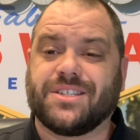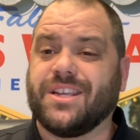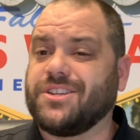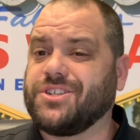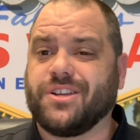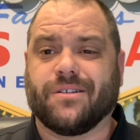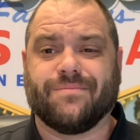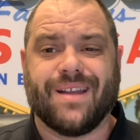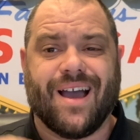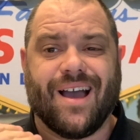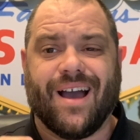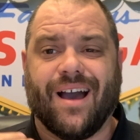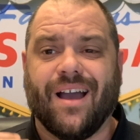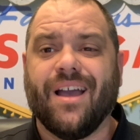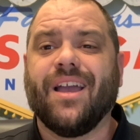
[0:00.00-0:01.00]
This year,
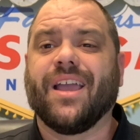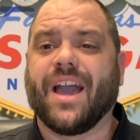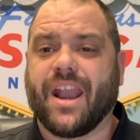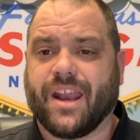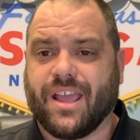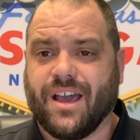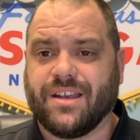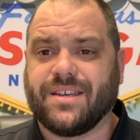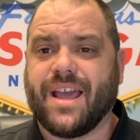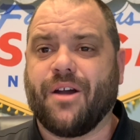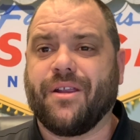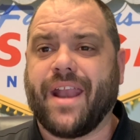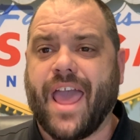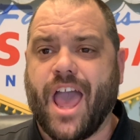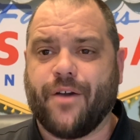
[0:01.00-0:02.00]
nah, got it cut
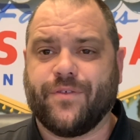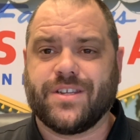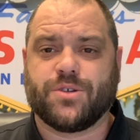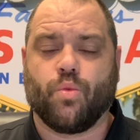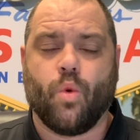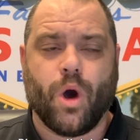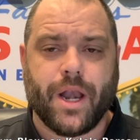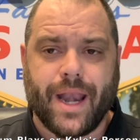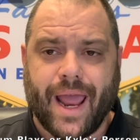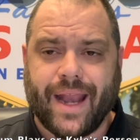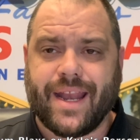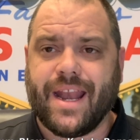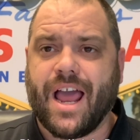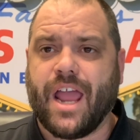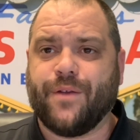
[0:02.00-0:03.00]
down in half. It's
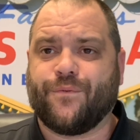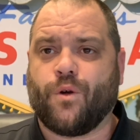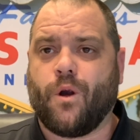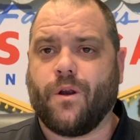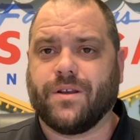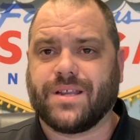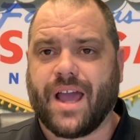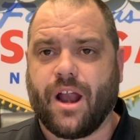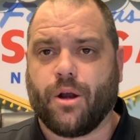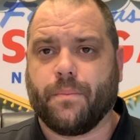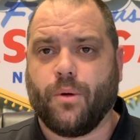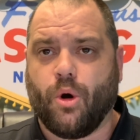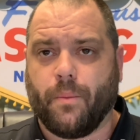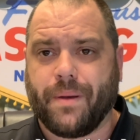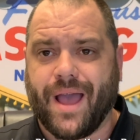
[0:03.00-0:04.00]
$199 for our entire
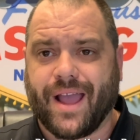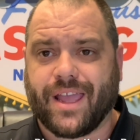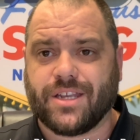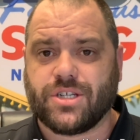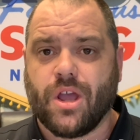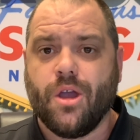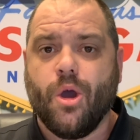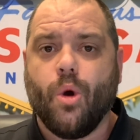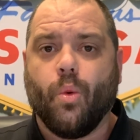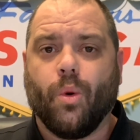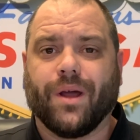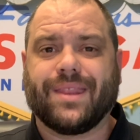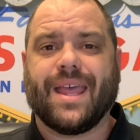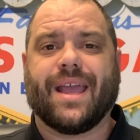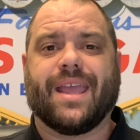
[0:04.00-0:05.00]
bowl package.
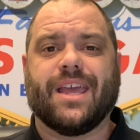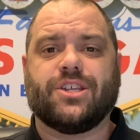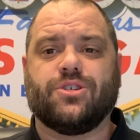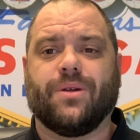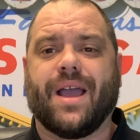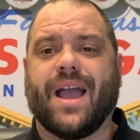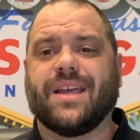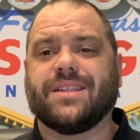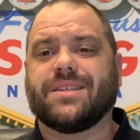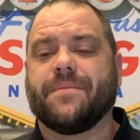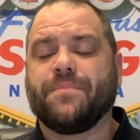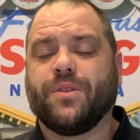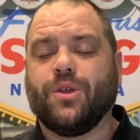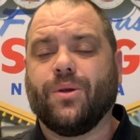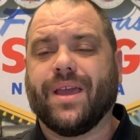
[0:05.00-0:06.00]
What that gets you guys,
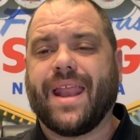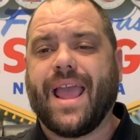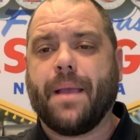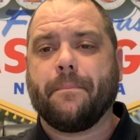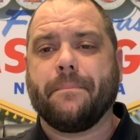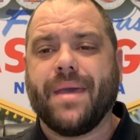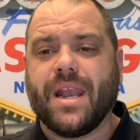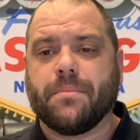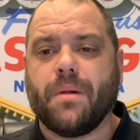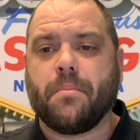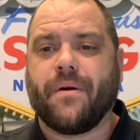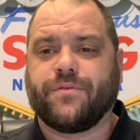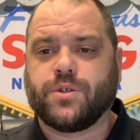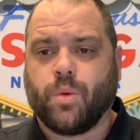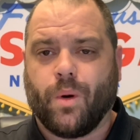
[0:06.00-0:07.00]
you get a
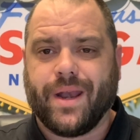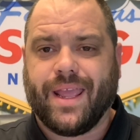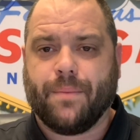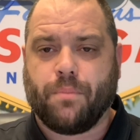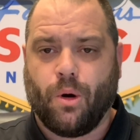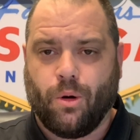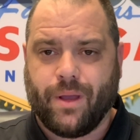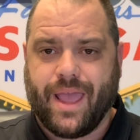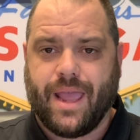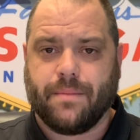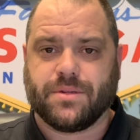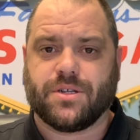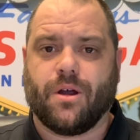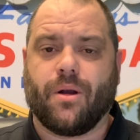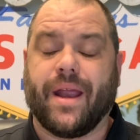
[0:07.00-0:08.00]
minimum of 20 bowl
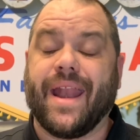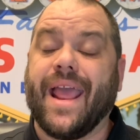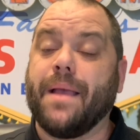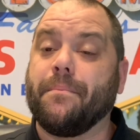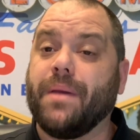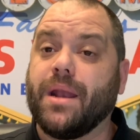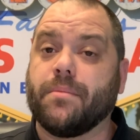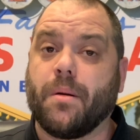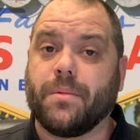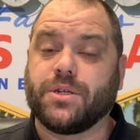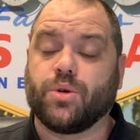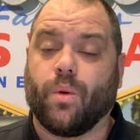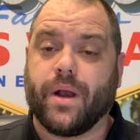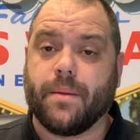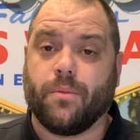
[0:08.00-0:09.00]
games, all right? A minimum of
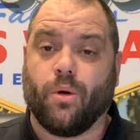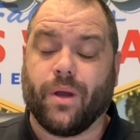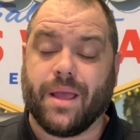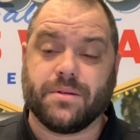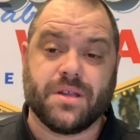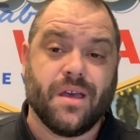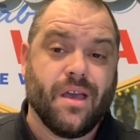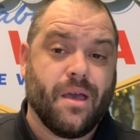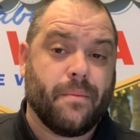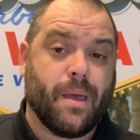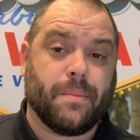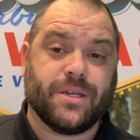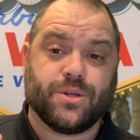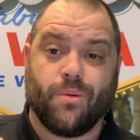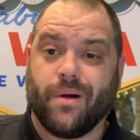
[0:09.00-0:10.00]
20 bowl games,
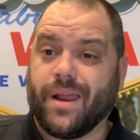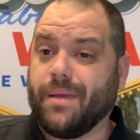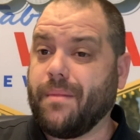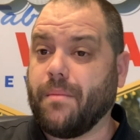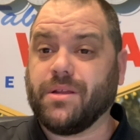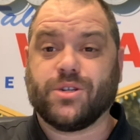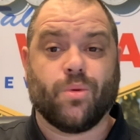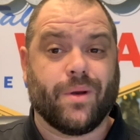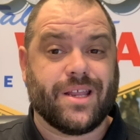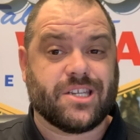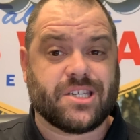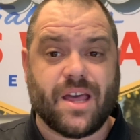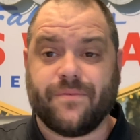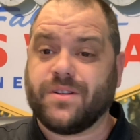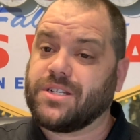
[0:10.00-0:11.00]
maybe 20, maybe
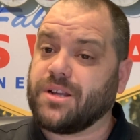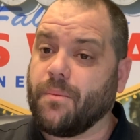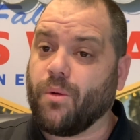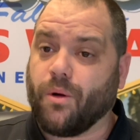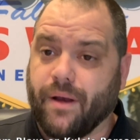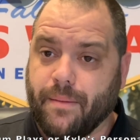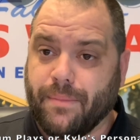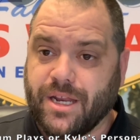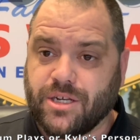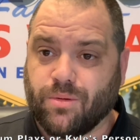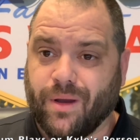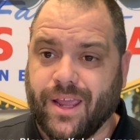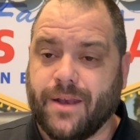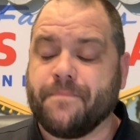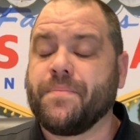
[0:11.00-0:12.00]
27, somewhere in
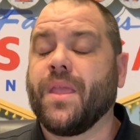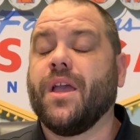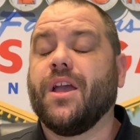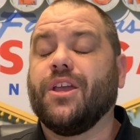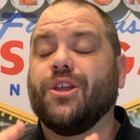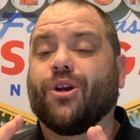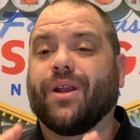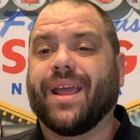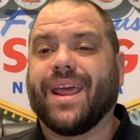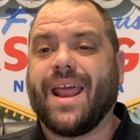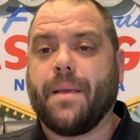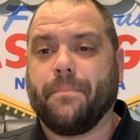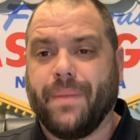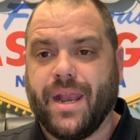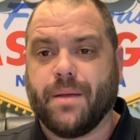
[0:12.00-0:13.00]
between. You're going to get
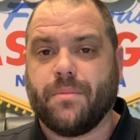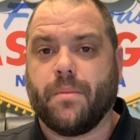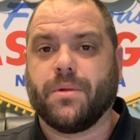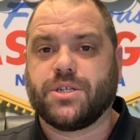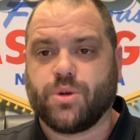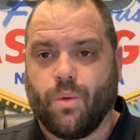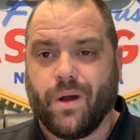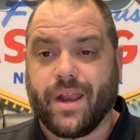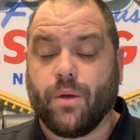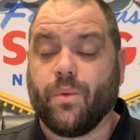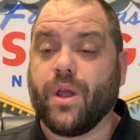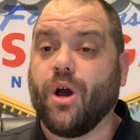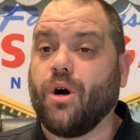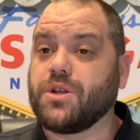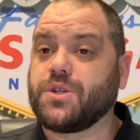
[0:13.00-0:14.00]
a minimum of 20.
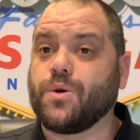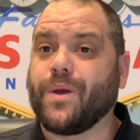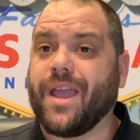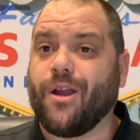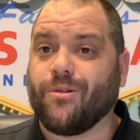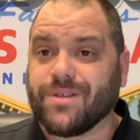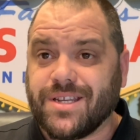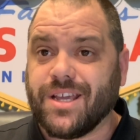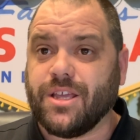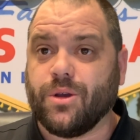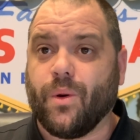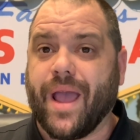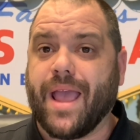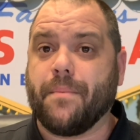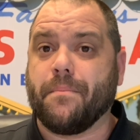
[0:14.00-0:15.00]
We also guarantee
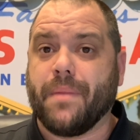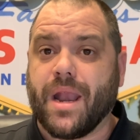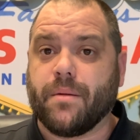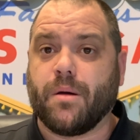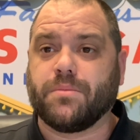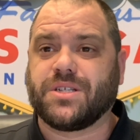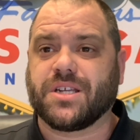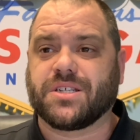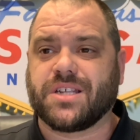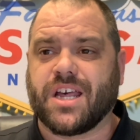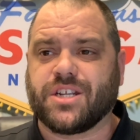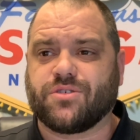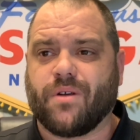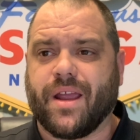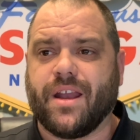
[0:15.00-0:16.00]
you a minimum
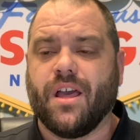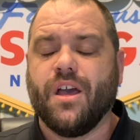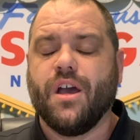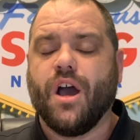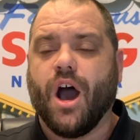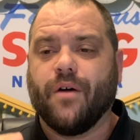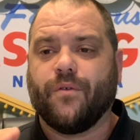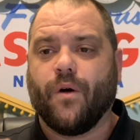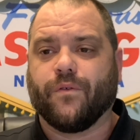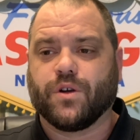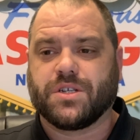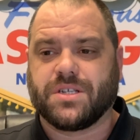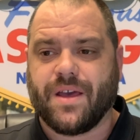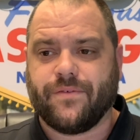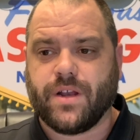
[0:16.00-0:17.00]
success rate of over
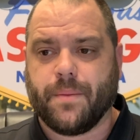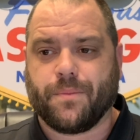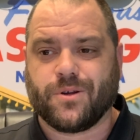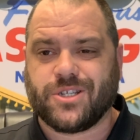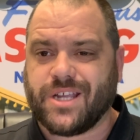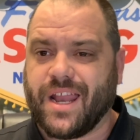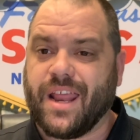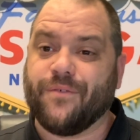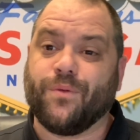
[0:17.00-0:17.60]
70%.